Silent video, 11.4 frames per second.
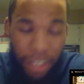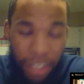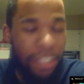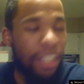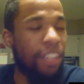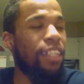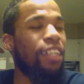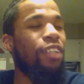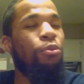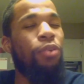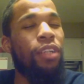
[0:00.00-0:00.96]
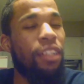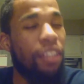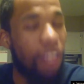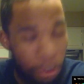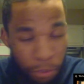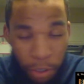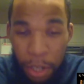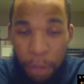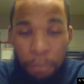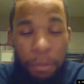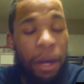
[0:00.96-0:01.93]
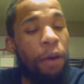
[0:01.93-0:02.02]
Cannot thank you enough.
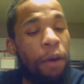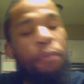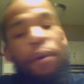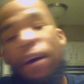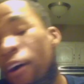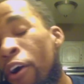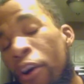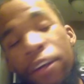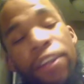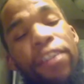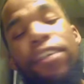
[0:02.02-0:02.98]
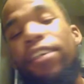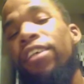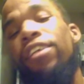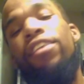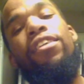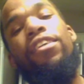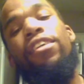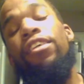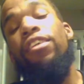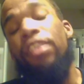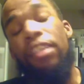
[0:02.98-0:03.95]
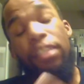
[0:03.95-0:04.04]
My heart
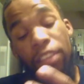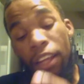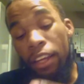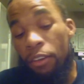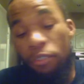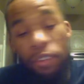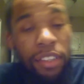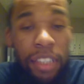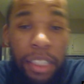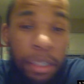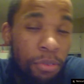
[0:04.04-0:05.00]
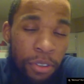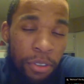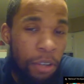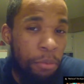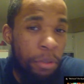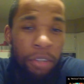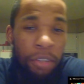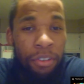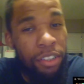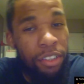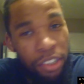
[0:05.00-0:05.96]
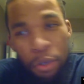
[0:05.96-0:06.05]
is like, it runs deep for y'all, man. It
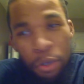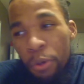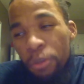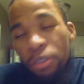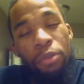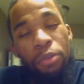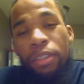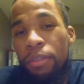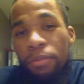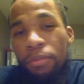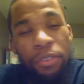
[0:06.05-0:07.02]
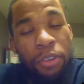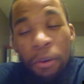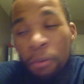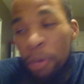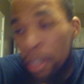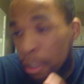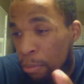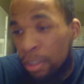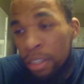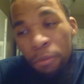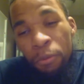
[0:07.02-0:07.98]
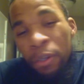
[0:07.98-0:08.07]
runs so, so deep for y'all. Way
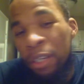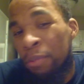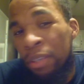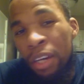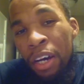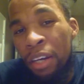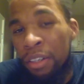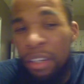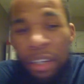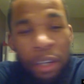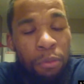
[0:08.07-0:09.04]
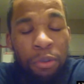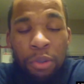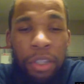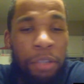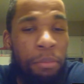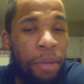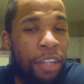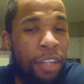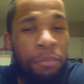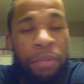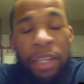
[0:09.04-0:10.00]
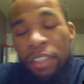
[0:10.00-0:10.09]
beyond what you can
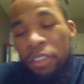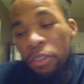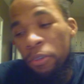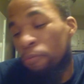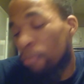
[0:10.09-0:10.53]
imagine, man. So